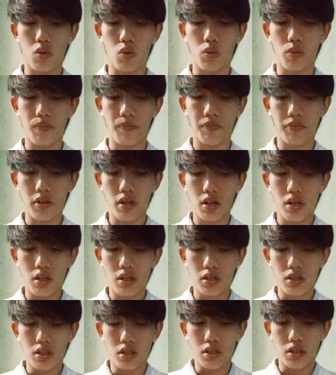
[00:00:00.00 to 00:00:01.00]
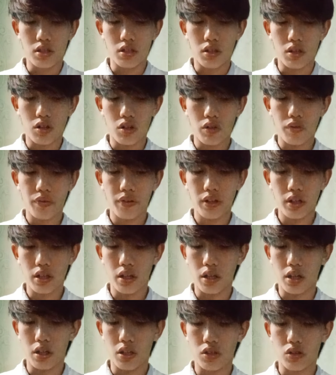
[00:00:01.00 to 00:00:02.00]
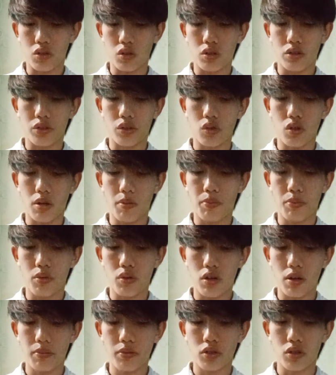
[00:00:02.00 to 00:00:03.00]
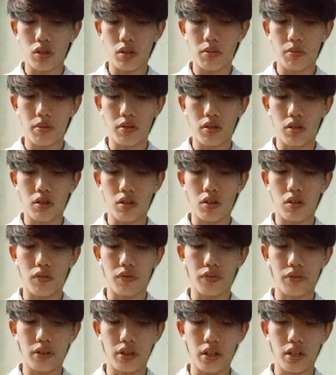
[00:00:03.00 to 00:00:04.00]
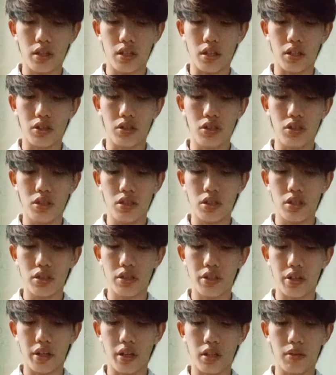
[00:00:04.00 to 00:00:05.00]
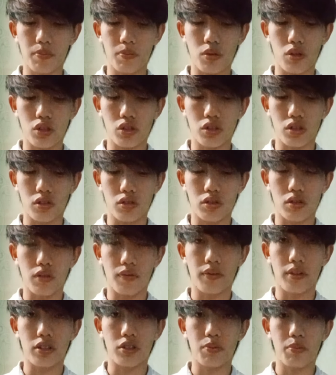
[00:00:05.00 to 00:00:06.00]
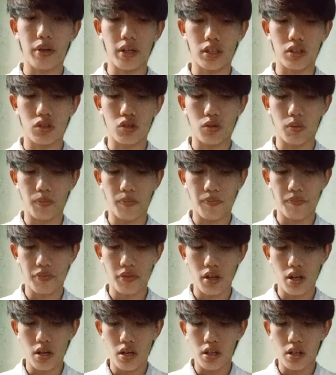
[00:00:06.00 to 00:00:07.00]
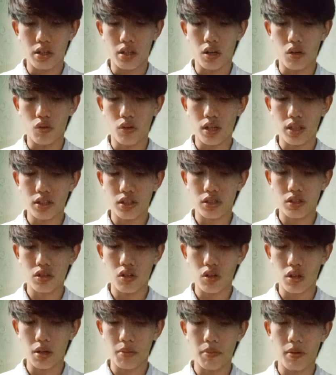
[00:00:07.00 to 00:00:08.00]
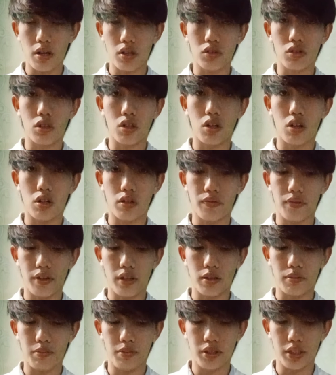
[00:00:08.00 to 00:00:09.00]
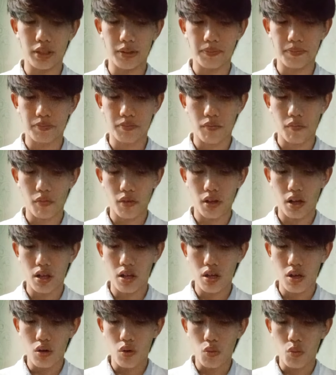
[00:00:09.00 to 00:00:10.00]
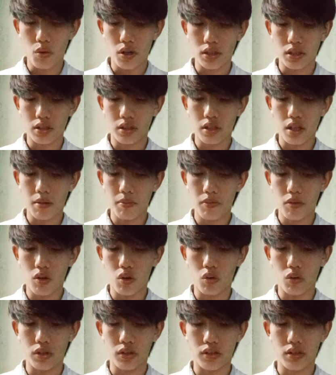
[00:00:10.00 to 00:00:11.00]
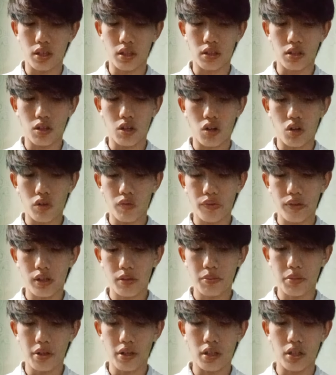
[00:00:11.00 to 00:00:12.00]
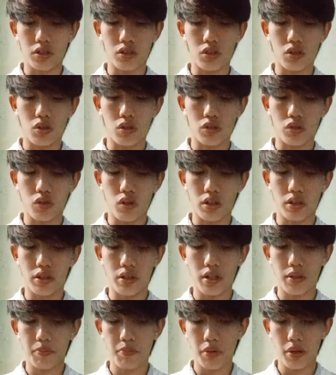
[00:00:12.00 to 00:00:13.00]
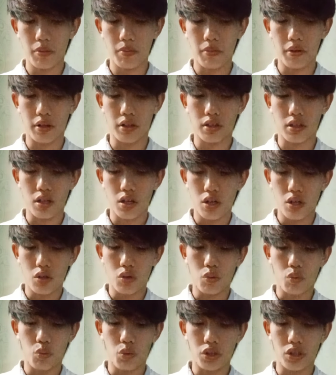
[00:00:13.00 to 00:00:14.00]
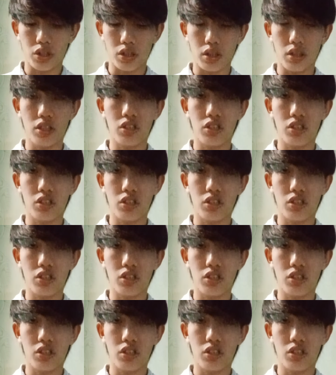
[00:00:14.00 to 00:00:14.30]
Chlorophyll A is also a poor absorber of green and near green portions of the spectrum. Now let's talk about chlorophyll B. What some know is that chlorophyll B is also a green pigment which its job is to